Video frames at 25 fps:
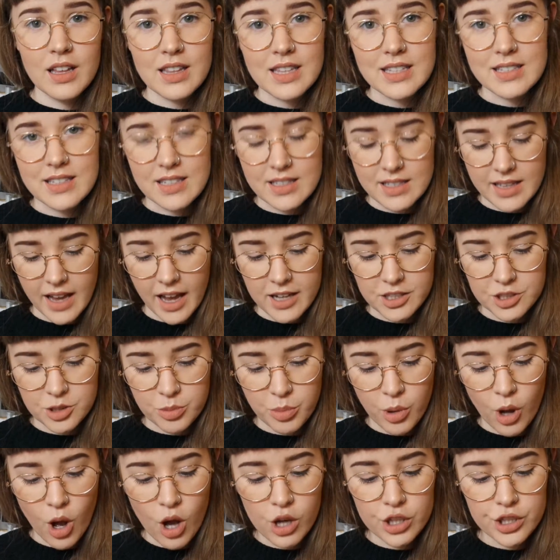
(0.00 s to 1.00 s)
This is
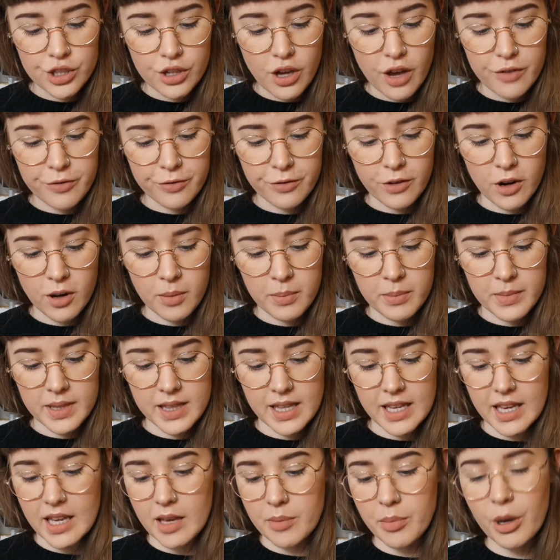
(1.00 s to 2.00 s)
Gachapon from
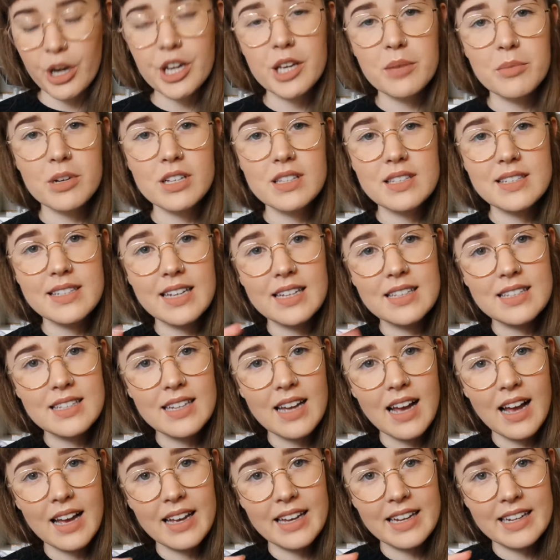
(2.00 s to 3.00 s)
the Pokemon
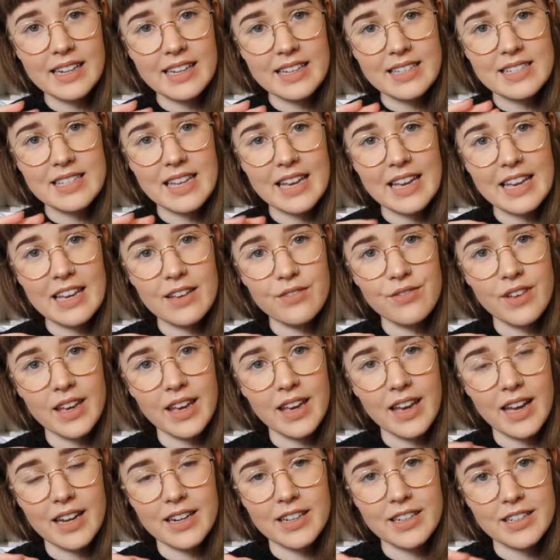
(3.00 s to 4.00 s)
Center. It is
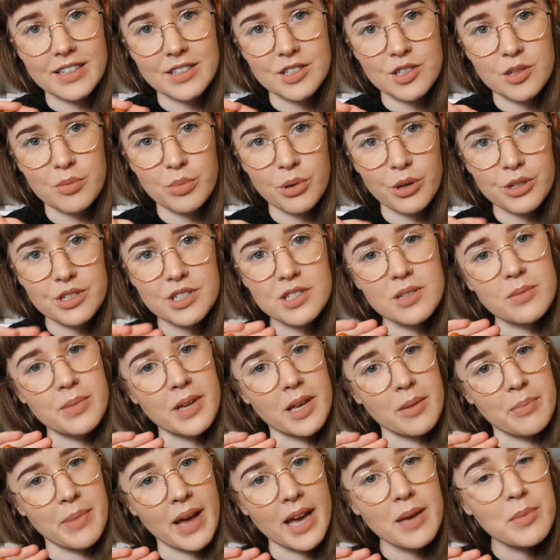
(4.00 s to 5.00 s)
Eevee, and it is supposed to
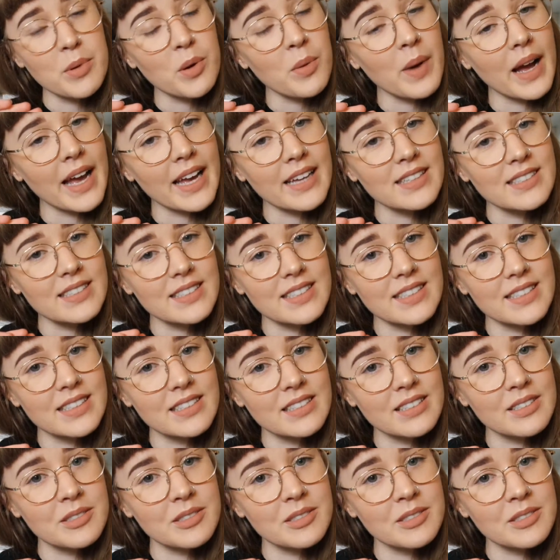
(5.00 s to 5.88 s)
be a paperweight.